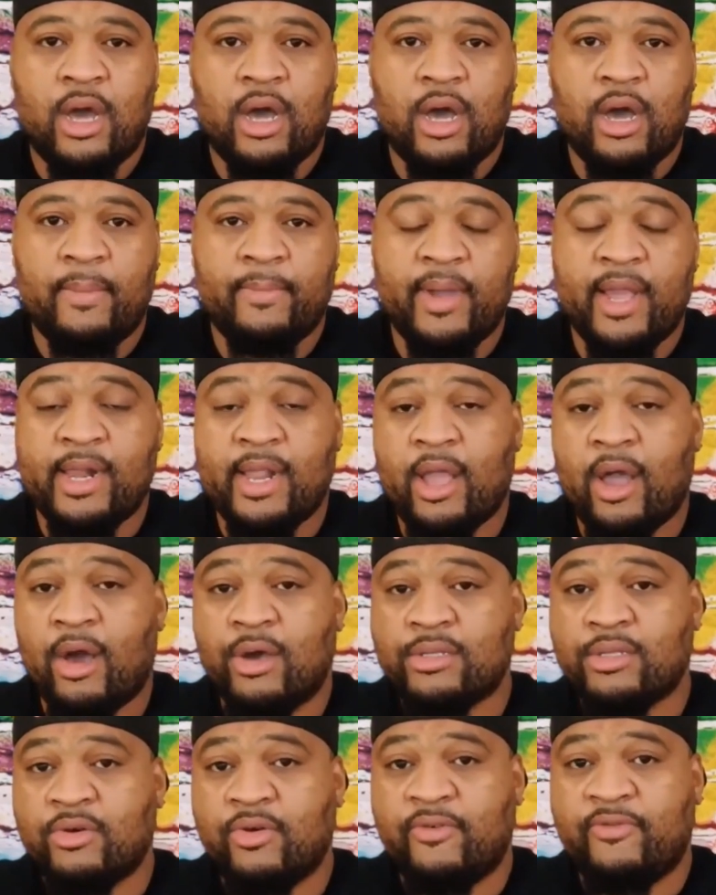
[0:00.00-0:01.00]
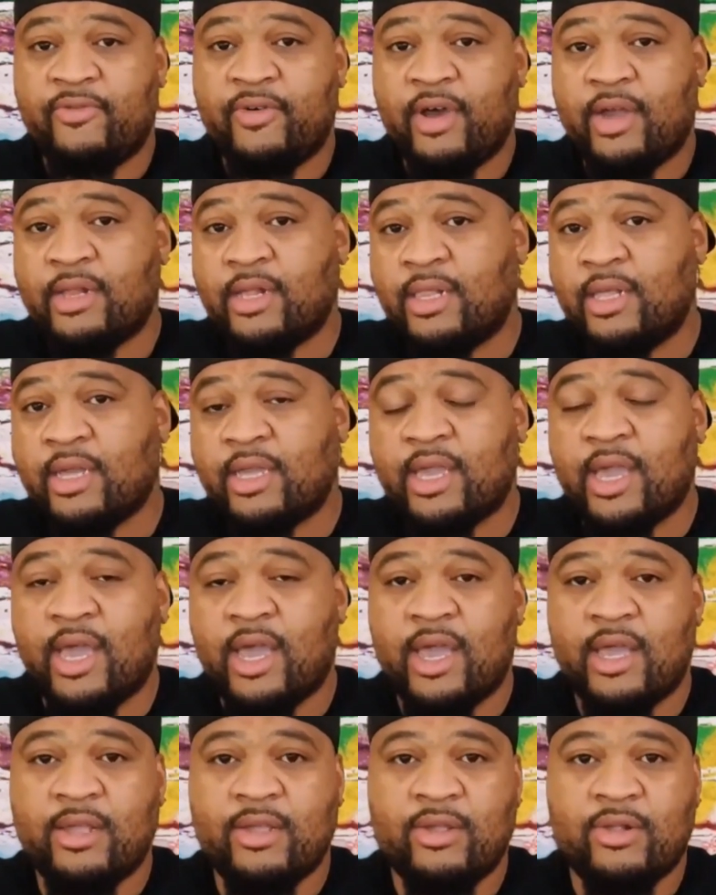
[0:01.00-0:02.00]
And they also fun to look
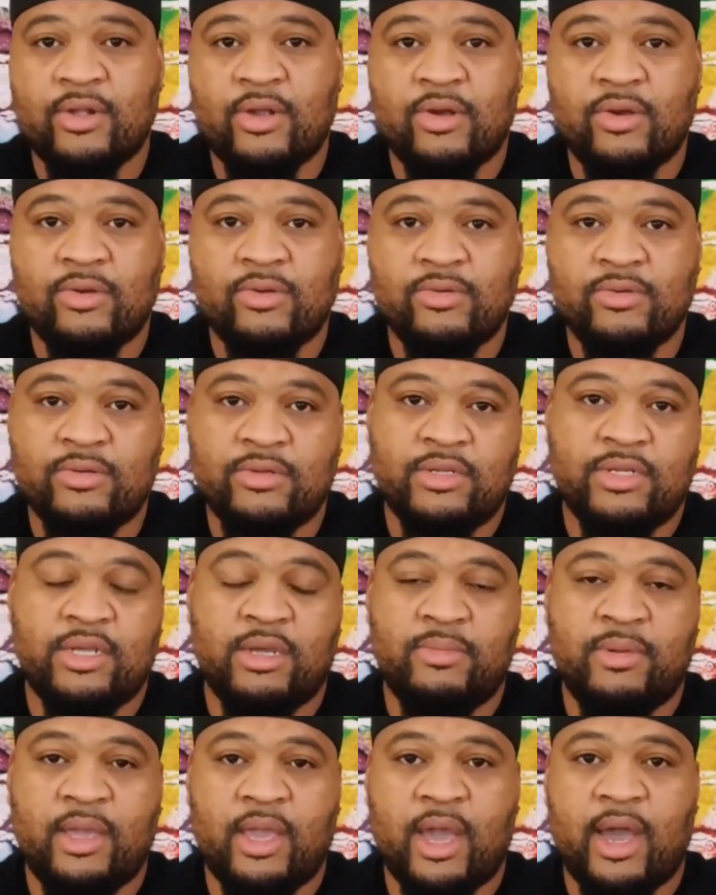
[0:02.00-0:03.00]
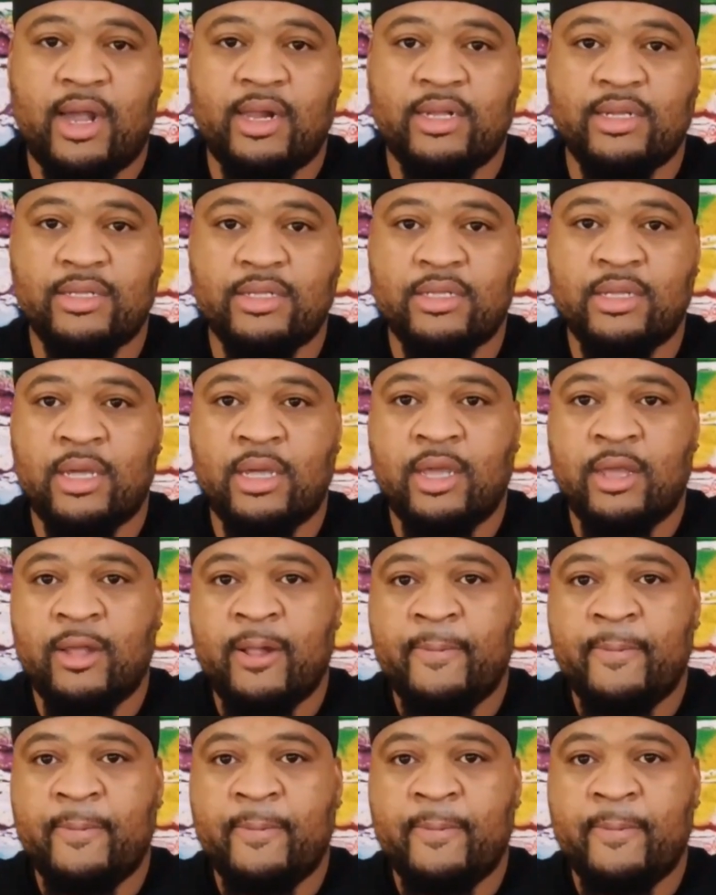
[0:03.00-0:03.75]
at, to be honest.